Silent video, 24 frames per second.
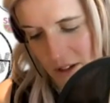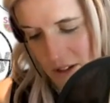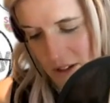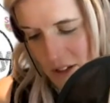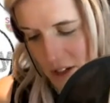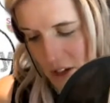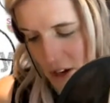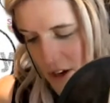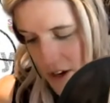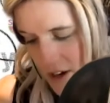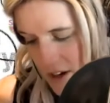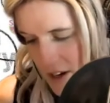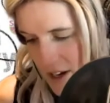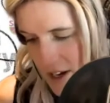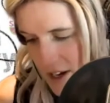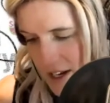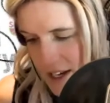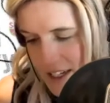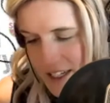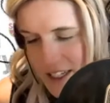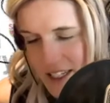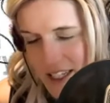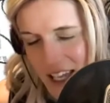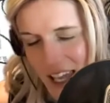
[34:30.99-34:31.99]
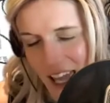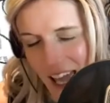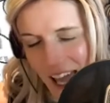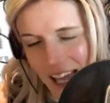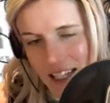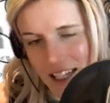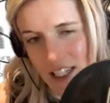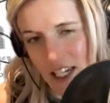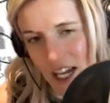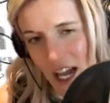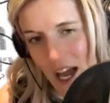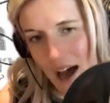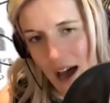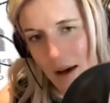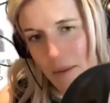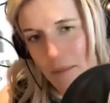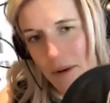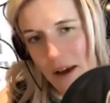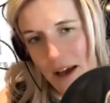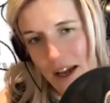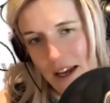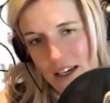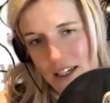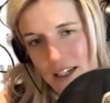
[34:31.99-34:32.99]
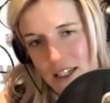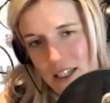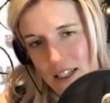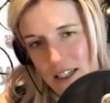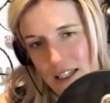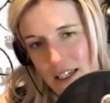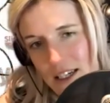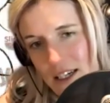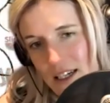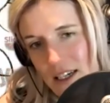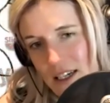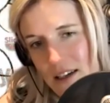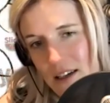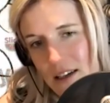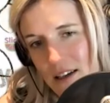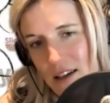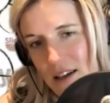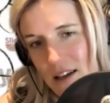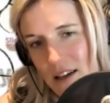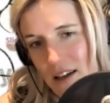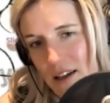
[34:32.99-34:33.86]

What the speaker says: So to catch up, actually,